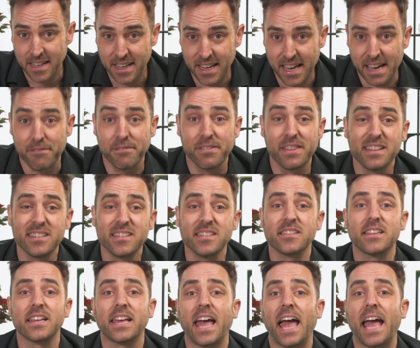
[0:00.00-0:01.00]
If this is
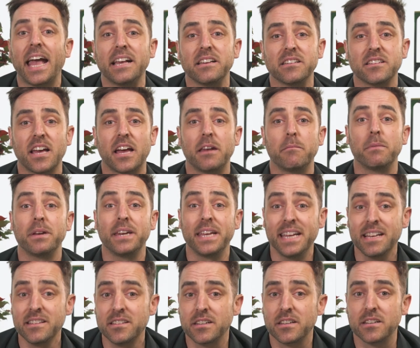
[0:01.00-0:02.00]
the case and money
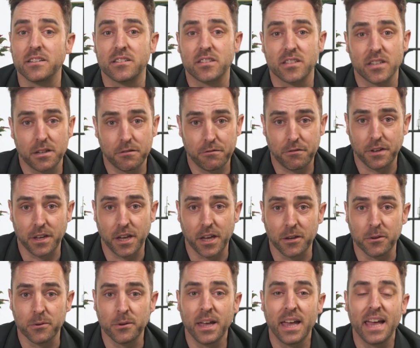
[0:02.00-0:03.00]
is a concern for
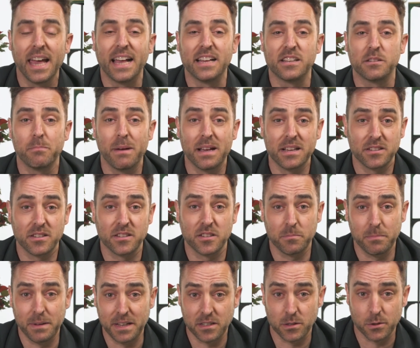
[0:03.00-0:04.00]
you, it's best to
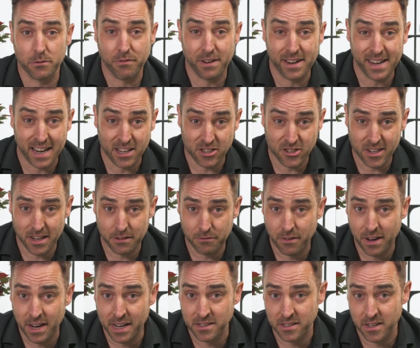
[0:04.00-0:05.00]
speak to a financial
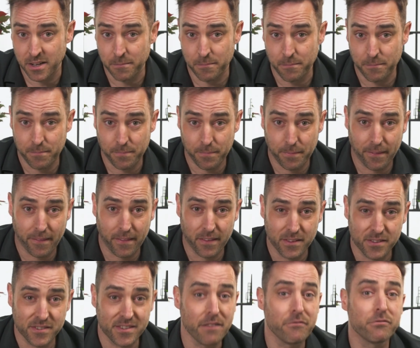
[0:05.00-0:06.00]
advisor.
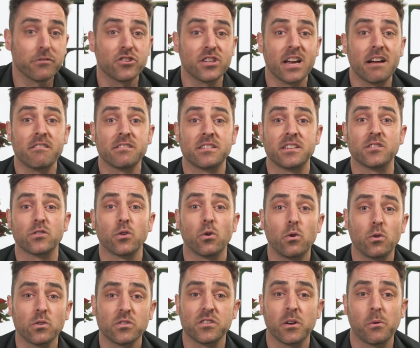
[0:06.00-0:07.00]
Several charities
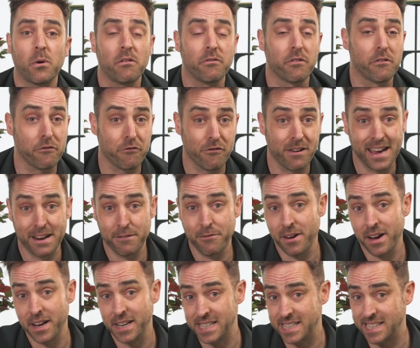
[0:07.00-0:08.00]
also offer free
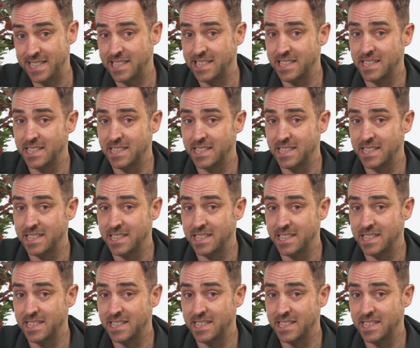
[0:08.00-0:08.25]
advice.